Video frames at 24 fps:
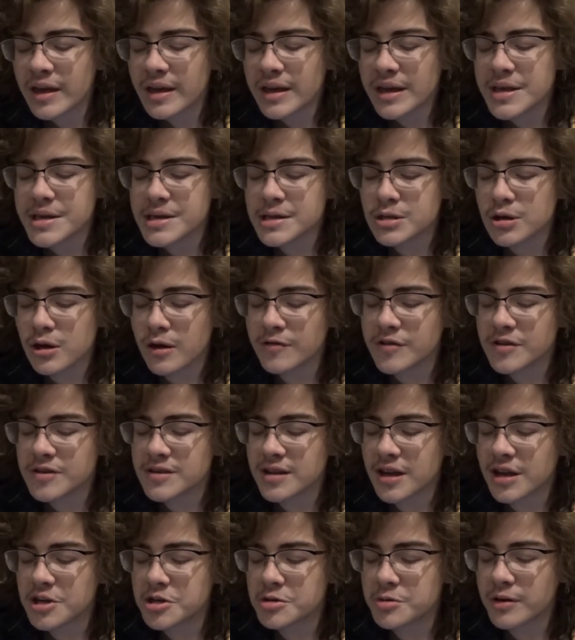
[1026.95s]
He served his
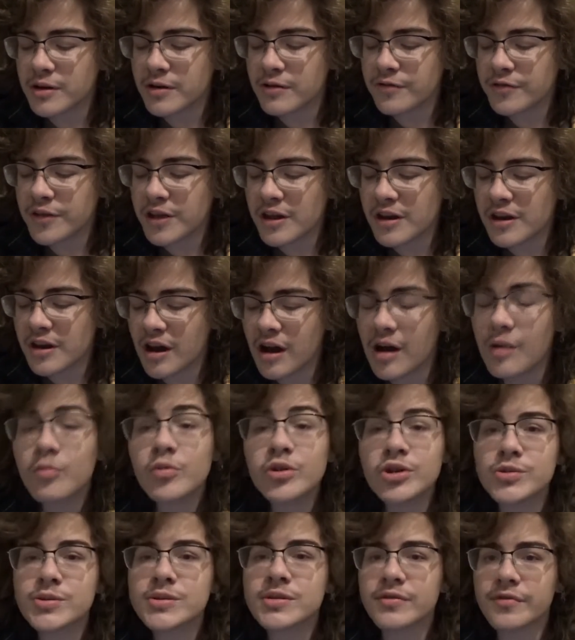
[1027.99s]
country in Vietnam,
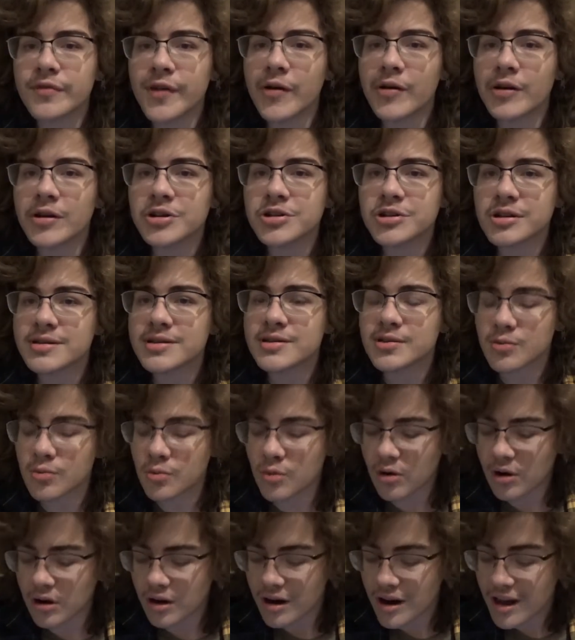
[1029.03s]
which was a very just
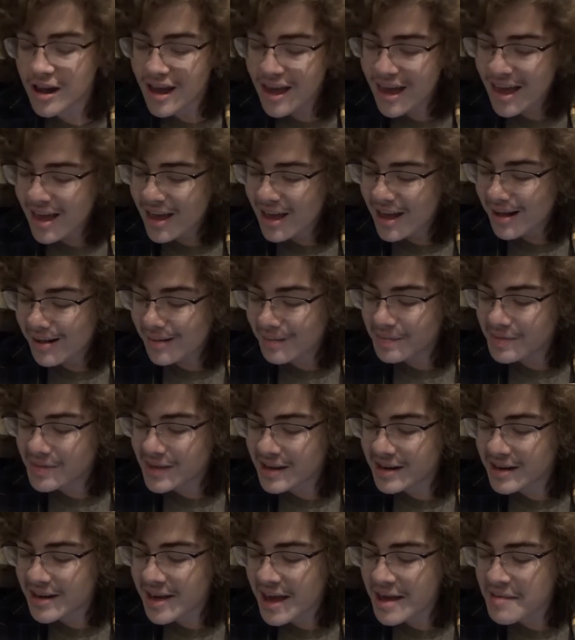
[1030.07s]
war,
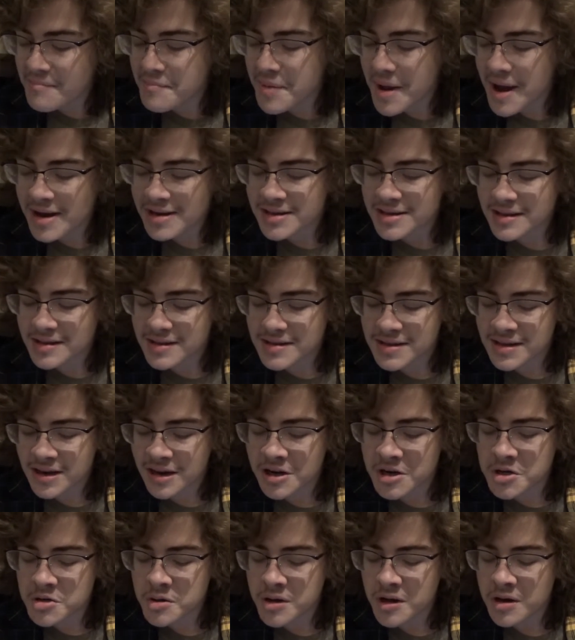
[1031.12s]
and came back to this
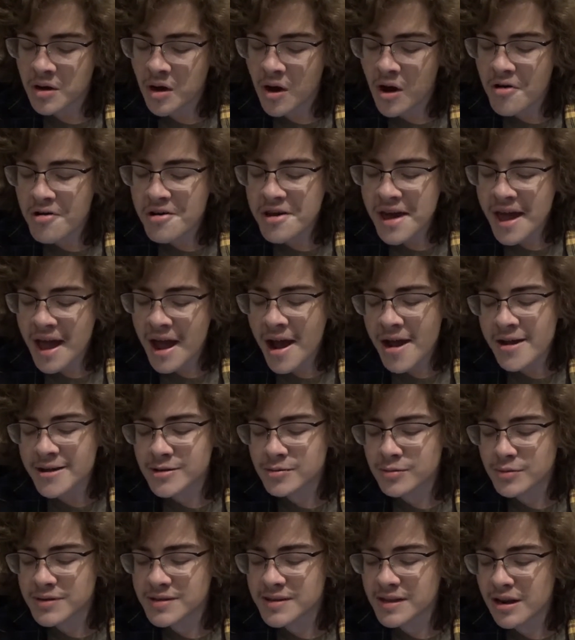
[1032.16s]
country, and all he
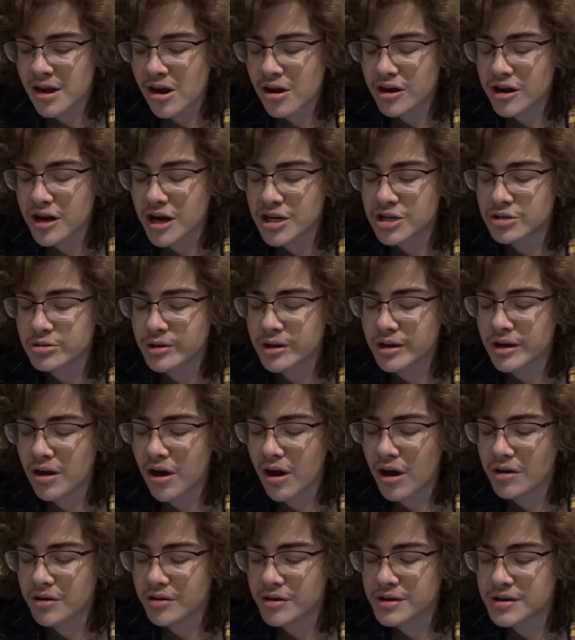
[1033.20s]
asked was that our country
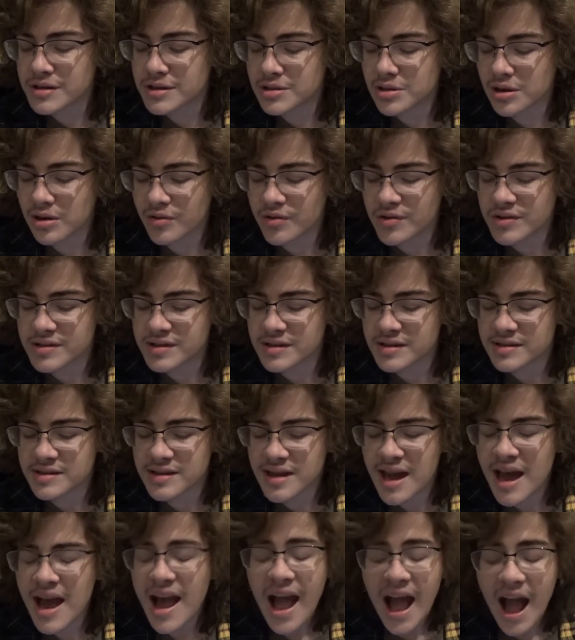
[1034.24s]
honor his services.
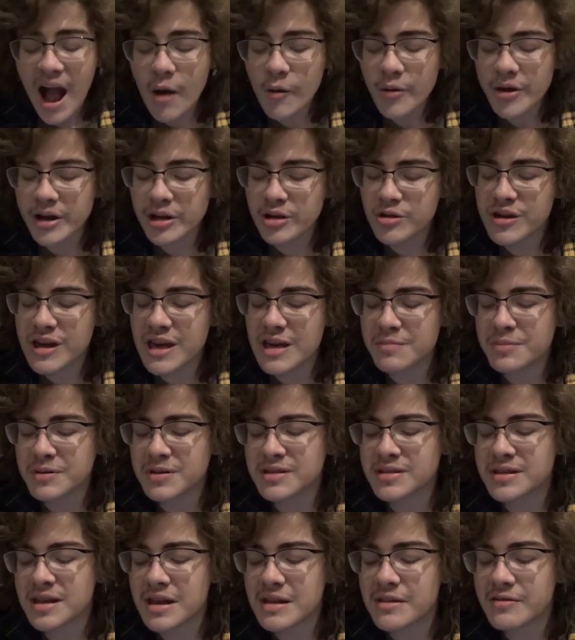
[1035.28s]
How can you keep
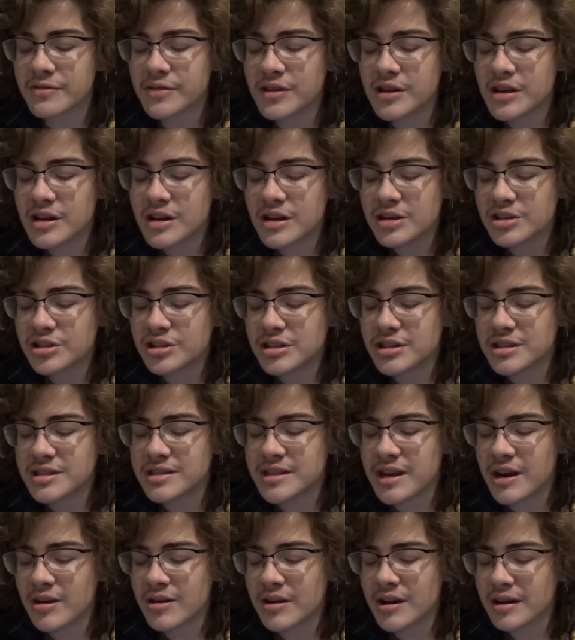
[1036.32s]
us safe?" She
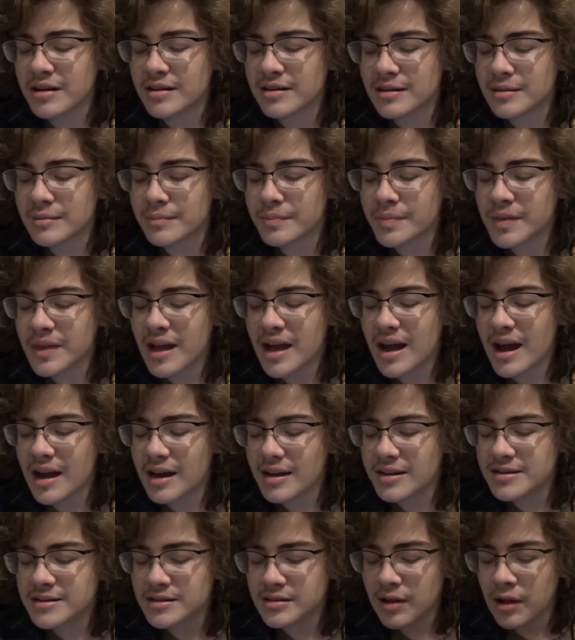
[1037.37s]
stared at him,
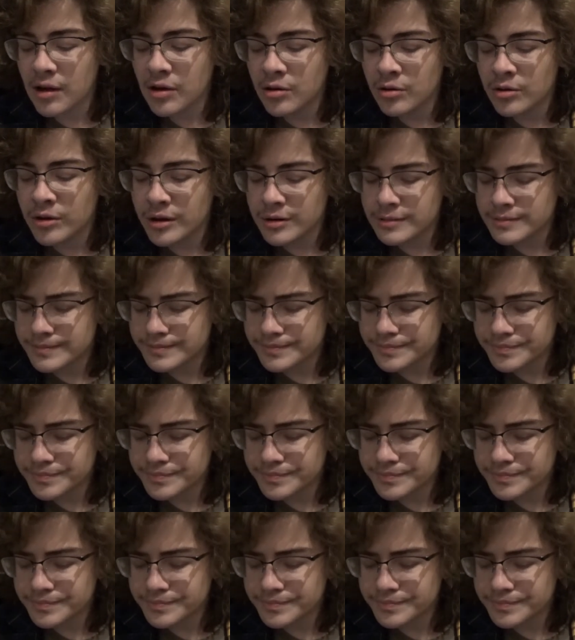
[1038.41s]
eyes glowering.